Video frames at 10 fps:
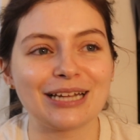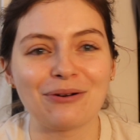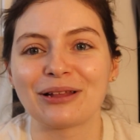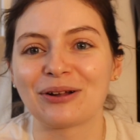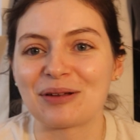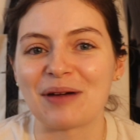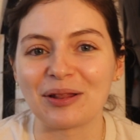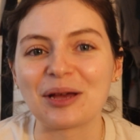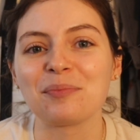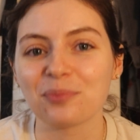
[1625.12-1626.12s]
how I learn
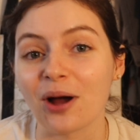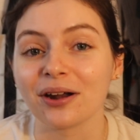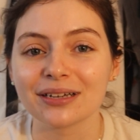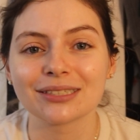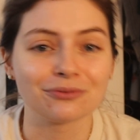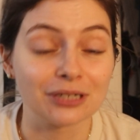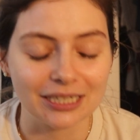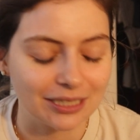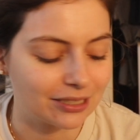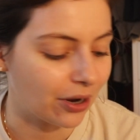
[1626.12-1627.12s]
about like products
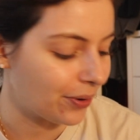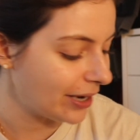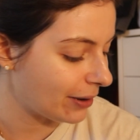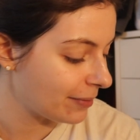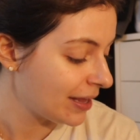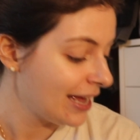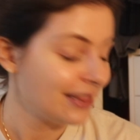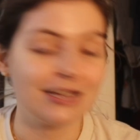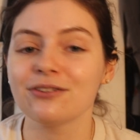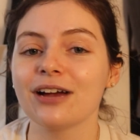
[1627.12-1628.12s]
really. So anyway,
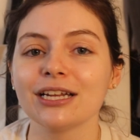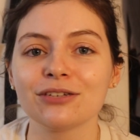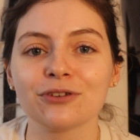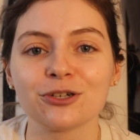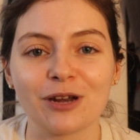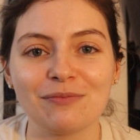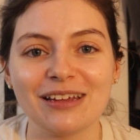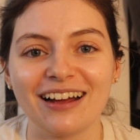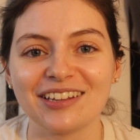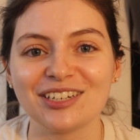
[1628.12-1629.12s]
thank you guys for joining
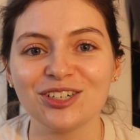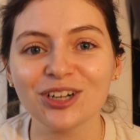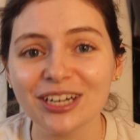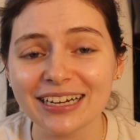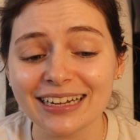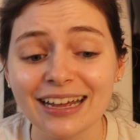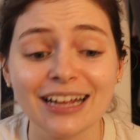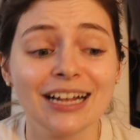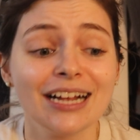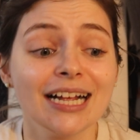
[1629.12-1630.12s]
me on this journey.
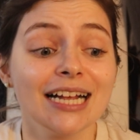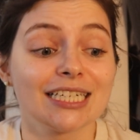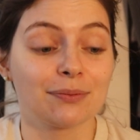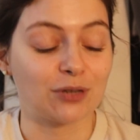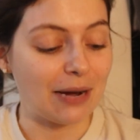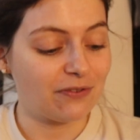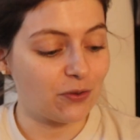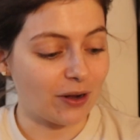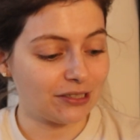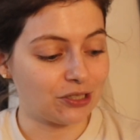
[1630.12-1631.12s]
Subscribe if you
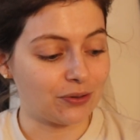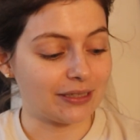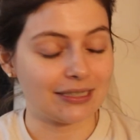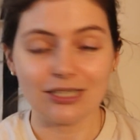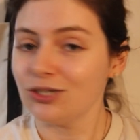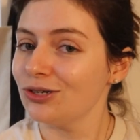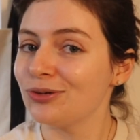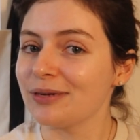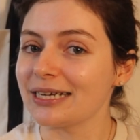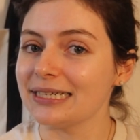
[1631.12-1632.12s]
want to, and stay
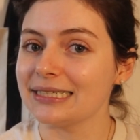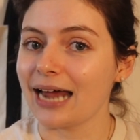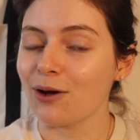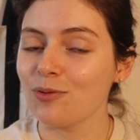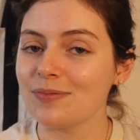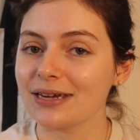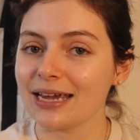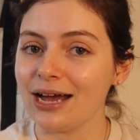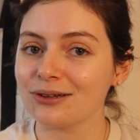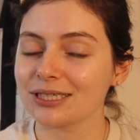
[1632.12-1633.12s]
tuned because I will be
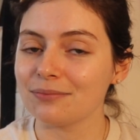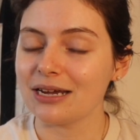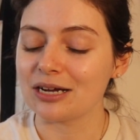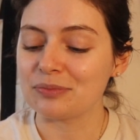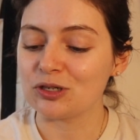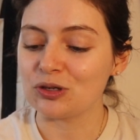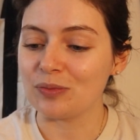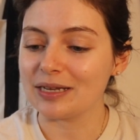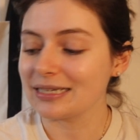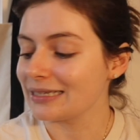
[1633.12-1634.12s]
picking out some makeup to
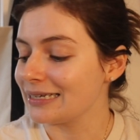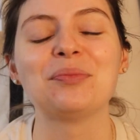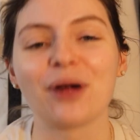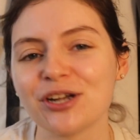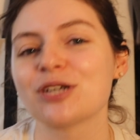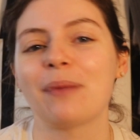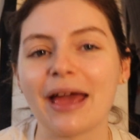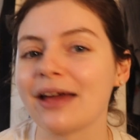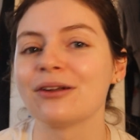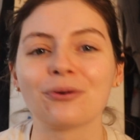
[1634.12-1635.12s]
basically Project
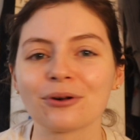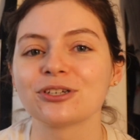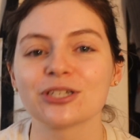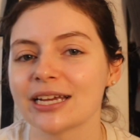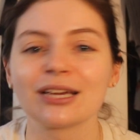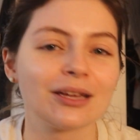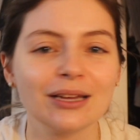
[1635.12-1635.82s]
Pan or just like